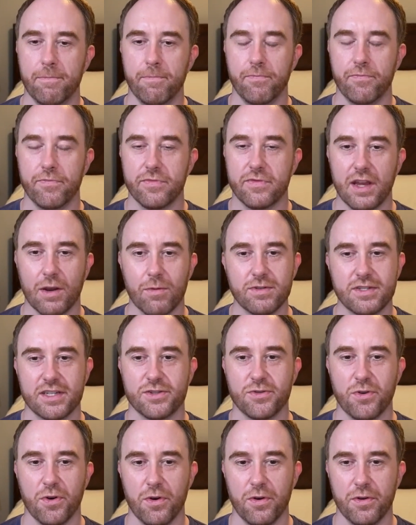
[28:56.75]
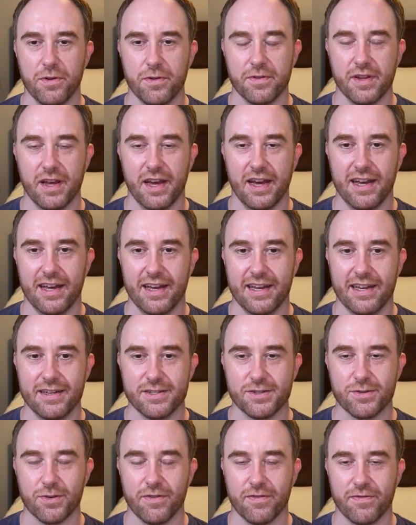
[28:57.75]
there was this whole
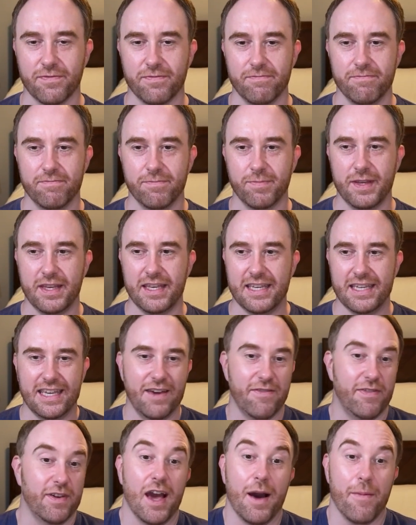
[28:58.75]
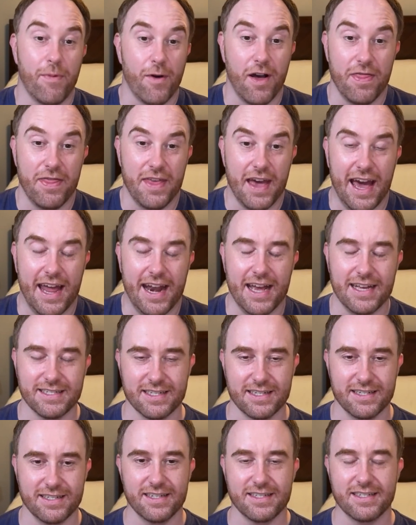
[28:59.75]
sort of giving up on that as
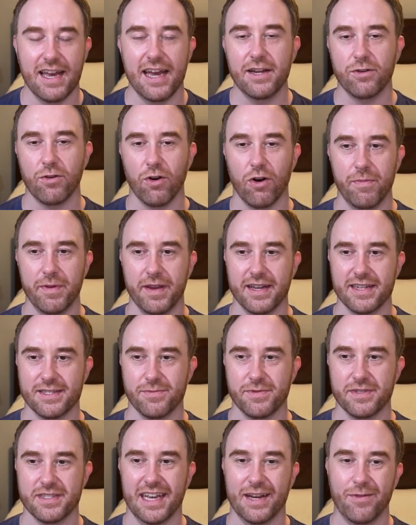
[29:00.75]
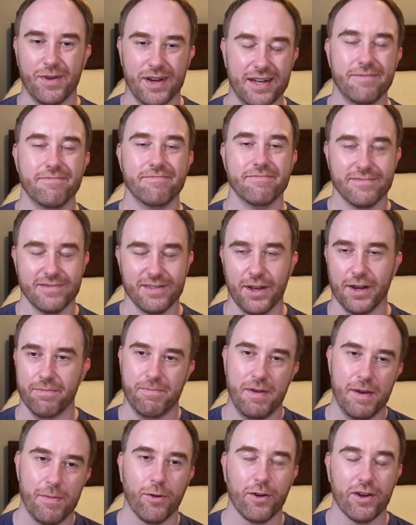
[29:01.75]
a design goal, because it was like, well, like
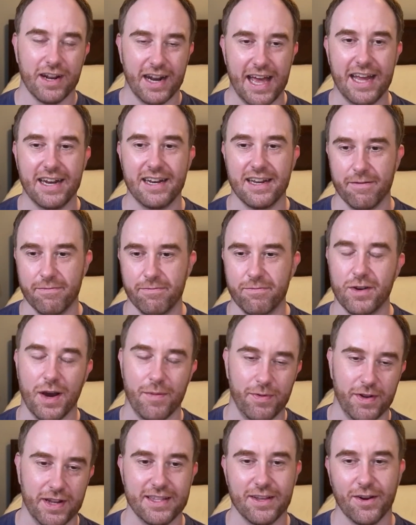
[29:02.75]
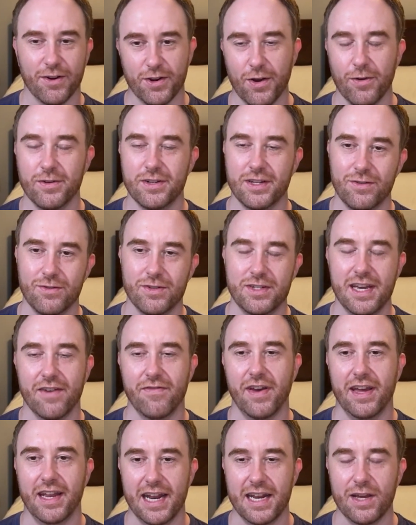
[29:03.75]
people are going to end up coupling their code to
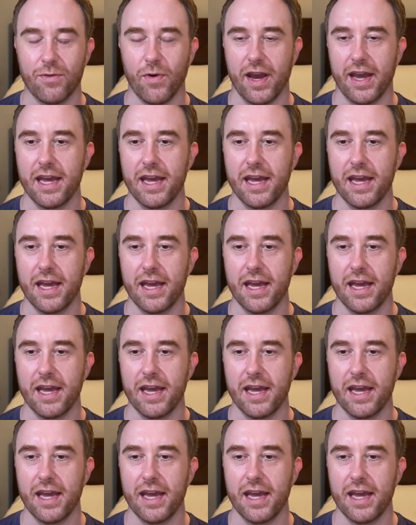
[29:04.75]
UTF-8 anyway.